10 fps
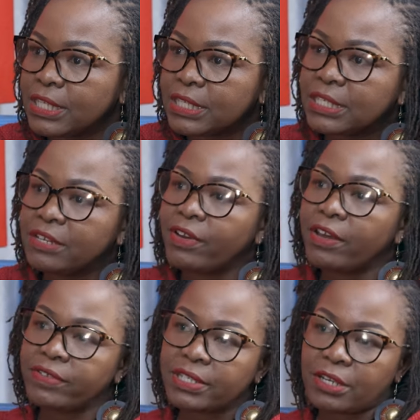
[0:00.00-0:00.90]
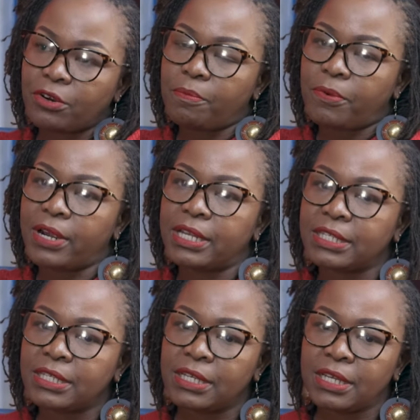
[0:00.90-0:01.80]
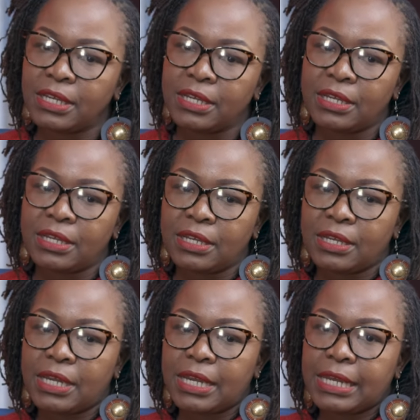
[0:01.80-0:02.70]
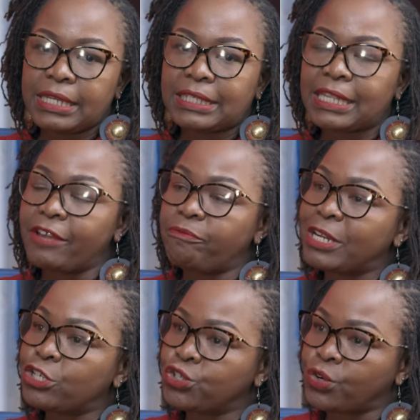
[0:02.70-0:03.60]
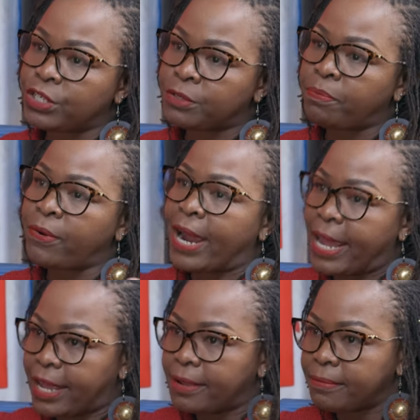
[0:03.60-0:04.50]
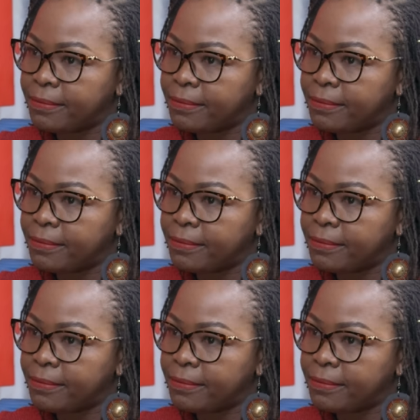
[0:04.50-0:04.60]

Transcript: the Steve Harvey's, the Oprahs, mm. is that they've been shot prior.